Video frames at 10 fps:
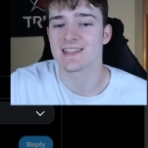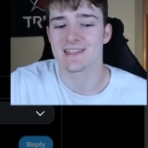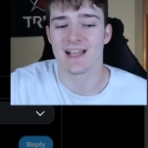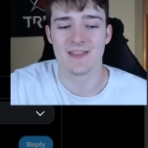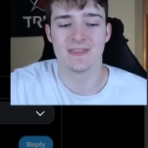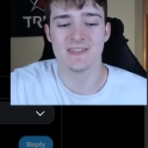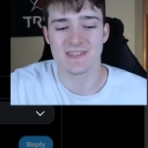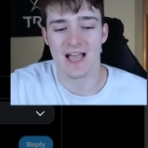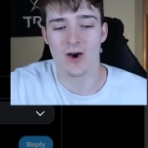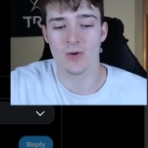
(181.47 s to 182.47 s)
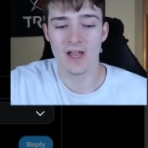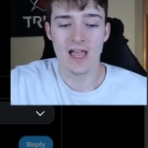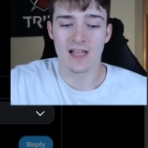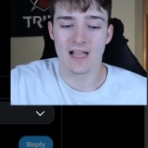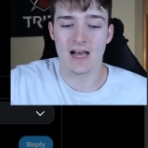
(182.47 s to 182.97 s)
cut this out.
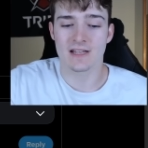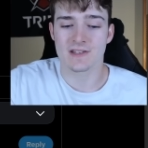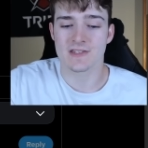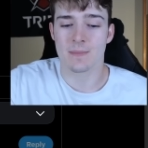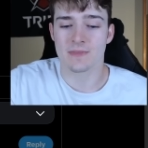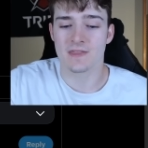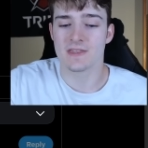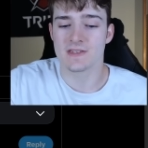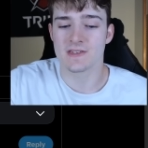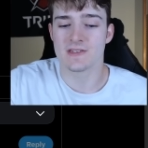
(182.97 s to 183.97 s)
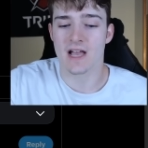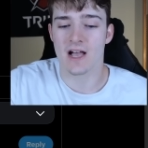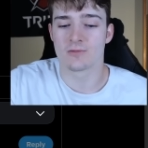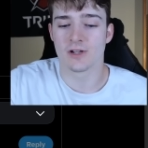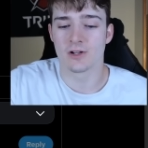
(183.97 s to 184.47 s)
Gotta accept that this is
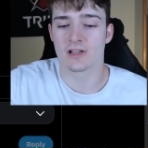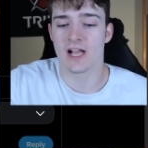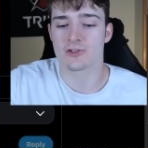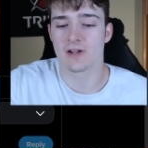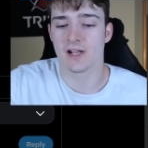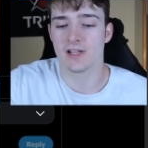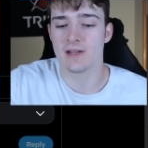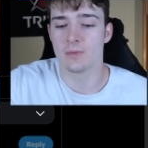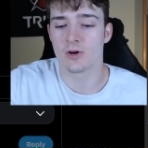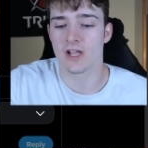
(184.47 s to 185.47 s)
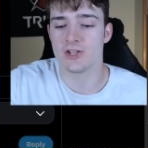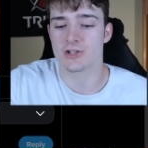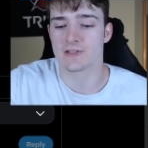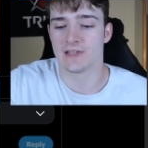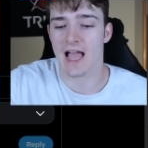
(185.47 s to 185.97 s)
not real Clash Royale anymore and
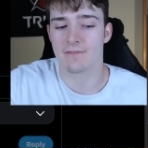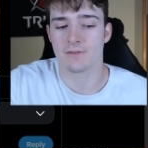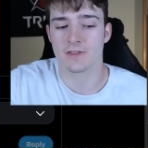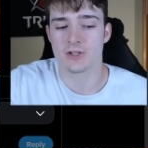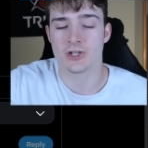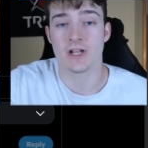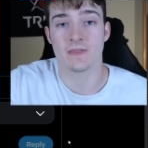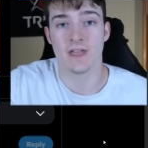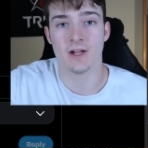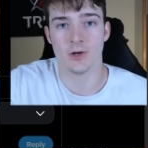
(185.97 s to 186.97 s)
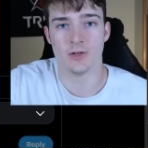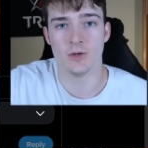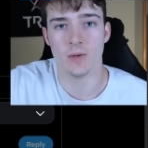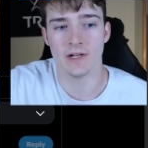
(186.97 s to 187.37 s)
just laugh at the shit they are doing.